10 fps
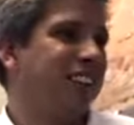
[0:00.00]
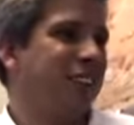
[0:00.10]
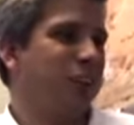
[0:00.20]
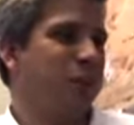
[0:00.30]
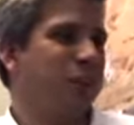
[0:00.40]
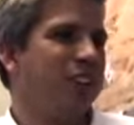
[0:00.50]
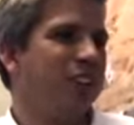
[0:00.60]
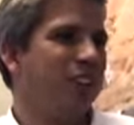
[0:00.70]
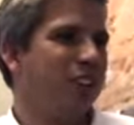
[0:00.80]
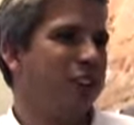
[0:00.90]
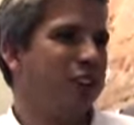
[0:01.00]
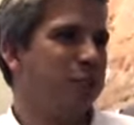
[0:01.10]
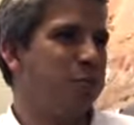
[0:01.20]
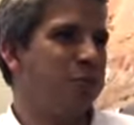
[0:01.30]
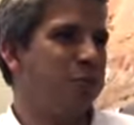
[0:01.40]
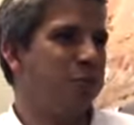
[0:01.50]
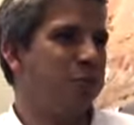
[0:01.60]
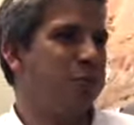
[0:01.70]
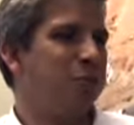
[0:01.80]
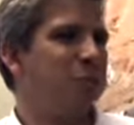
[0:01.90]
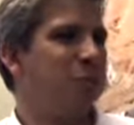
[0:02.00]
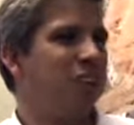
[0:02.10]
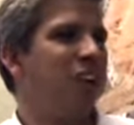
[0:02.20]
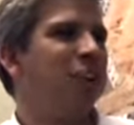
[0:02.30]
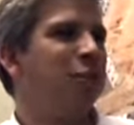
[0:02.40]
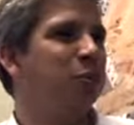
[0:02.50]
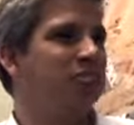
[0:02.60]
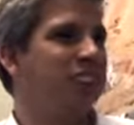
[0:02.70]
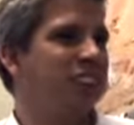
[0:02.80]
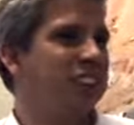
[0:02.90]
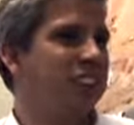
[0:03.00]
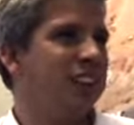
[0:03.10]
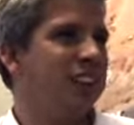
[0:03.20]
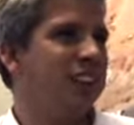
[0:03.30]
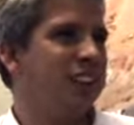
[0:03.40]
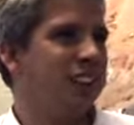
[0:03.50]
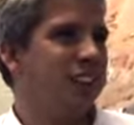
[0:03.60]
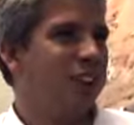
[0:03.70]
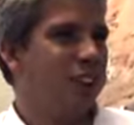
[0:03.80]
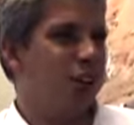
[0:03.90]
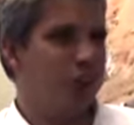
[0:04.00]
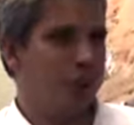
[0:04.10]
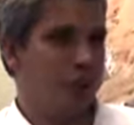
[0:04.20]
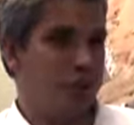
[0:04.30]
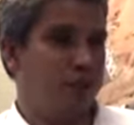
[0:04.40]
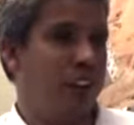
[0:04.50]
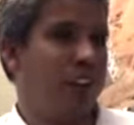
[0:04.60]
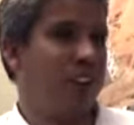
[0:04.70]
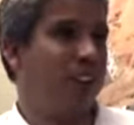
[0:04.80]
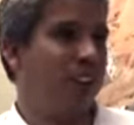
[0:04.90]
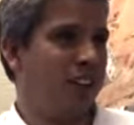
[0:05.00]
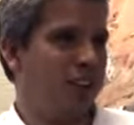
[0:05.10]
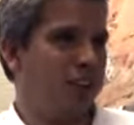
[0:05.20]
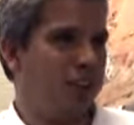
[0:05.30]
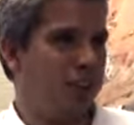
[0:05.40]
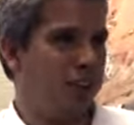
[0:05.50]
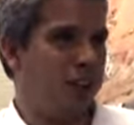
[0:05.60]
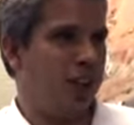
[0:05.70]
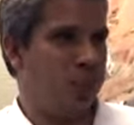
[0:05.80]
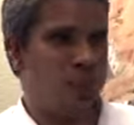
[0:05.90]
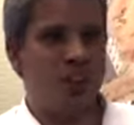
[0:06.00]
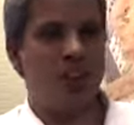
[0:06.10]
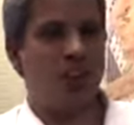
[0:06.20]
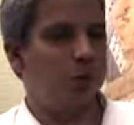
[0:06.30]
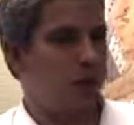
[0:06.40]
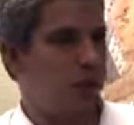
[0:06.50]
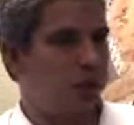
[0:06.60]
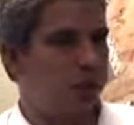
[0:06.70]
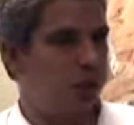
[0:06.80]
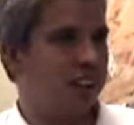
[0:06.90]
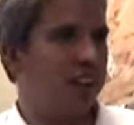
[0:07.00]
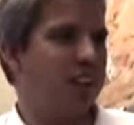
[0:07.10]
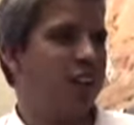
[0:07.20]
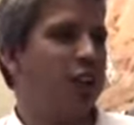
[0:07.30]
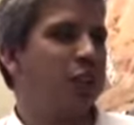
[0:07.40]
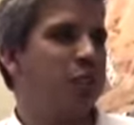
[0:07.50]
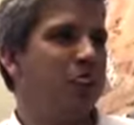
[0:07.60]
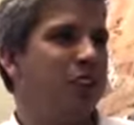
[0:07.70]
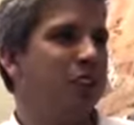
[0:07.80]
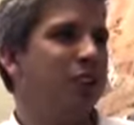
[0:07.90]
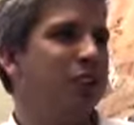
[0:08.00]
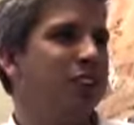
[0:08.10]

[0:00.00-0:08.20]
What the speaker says: I think the Calgro share price went from 2009, 26 cents to roughly 18, 19 rand today, peaked at 22 rand, but the last